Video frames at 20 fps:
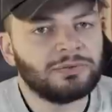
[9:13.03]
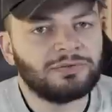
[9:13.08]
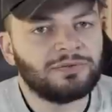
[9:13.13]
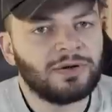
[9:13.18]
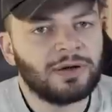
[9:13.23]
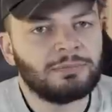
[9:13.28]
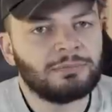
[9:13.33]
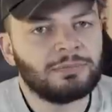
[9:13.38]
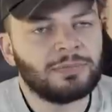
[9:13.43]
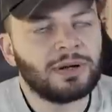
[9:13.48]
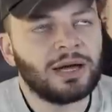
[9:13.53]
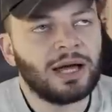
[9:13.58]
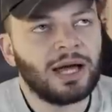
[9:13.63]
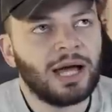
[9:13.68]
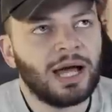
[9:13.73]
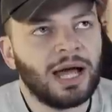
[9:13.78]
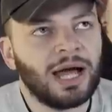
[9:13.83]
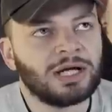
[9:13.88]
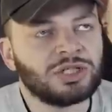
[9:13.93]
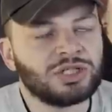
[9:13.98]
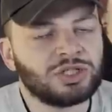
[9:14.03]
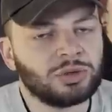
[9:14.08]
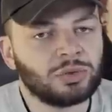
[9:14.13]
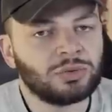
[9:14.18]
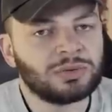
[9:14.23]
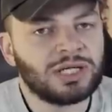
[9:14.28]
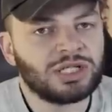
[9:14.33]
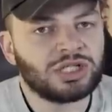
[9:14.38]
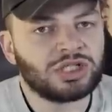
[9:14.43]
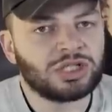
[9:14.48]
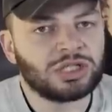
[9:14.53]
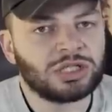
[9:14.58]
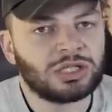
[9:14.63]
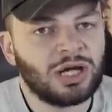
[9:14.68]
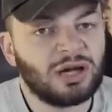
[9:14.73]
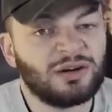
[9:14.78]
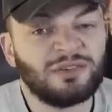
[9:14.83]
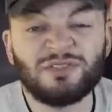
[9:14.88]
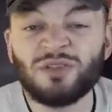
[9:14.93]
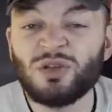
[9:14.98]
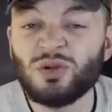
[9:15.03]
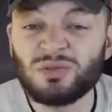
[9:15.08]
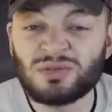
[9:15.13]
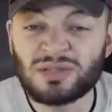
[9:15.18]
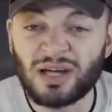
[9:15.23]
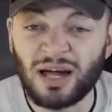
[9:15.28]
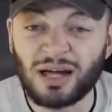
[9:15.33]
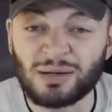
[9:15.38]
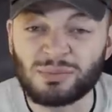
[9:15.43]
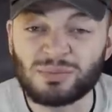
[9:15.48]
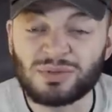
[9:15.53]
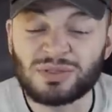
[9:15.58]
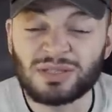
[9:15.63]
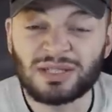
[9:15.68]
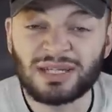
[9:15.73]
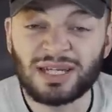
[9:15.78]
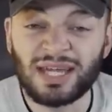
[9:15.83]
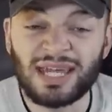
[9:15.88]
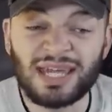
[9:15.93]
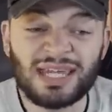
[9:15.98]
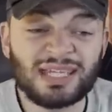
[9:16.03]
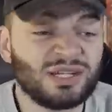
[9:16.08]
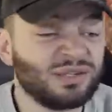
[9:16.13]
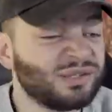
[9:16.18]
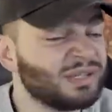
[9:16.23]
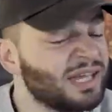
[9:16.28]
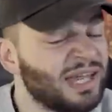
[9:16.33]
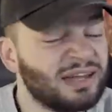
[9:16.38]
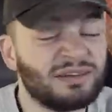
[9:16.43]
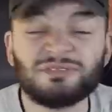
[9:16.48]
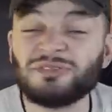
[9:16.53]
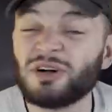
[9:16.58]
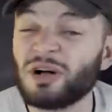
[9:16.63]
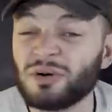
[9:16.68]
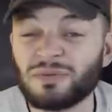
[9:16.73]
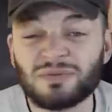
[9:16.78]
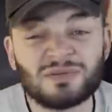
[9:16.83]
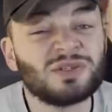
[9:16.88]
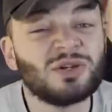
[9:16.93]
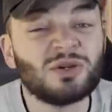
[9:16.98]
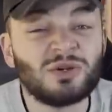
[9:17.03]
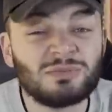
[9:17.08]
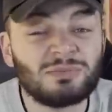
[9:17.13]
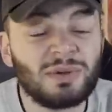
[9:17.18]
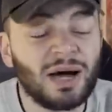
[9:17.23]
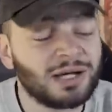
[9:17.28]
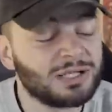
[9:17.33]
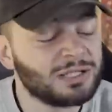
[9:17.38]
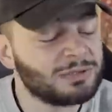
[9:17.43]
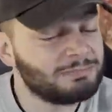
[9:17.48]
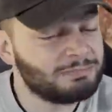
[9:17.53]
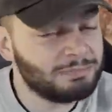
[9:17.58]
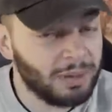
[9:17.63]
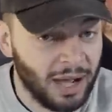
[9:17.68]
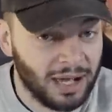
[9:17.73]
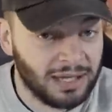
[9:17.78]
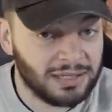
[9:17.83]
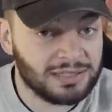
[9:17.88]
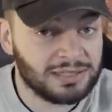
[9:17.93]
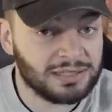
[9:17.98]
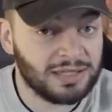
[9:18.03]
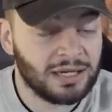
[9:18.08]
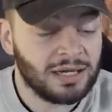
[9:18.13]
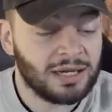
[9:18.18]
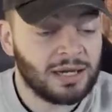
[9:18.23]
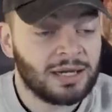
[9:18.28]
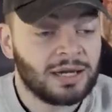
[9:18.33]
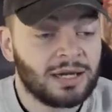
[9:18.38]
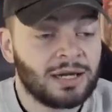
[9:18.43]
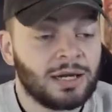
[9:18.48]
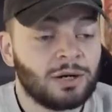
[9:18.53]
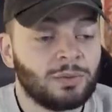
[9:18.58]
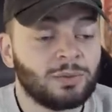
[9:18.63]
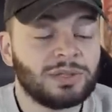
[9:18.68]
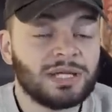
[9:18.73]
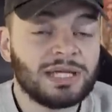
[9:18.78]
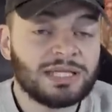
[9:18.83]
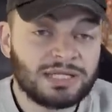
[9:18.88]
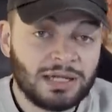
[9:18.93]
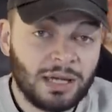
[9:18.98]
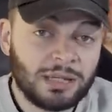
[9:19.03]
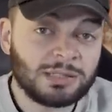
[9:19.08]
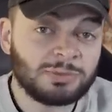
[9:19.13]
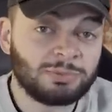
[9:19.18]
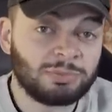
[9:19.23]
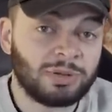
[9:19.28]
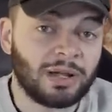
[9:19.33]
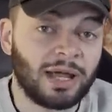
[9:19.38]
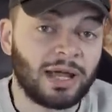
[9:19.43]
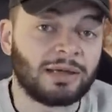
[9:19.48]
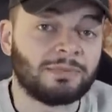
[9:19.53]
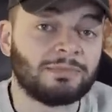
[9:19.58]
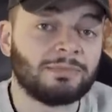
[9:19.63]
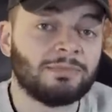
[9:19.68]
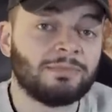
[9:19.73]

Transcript: with him at Shoreditch a few times. Okay, he doesn't get involved too much, but when he does play,